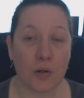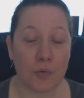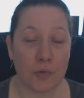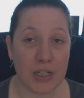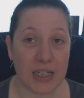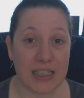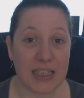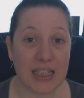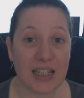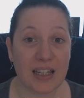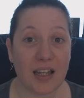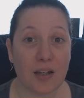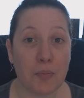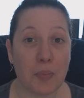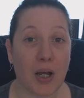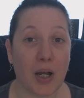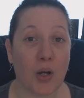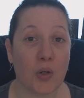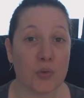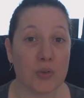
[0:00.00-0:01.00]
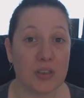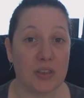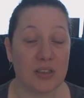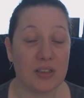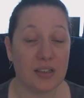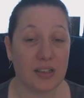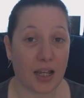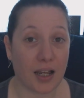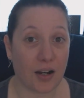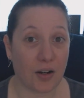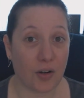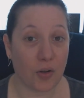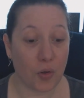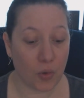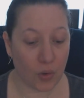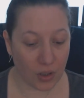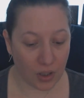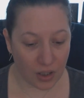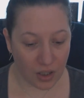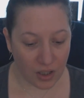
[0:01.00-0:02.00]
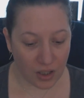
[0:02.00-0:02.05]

Reading about tarot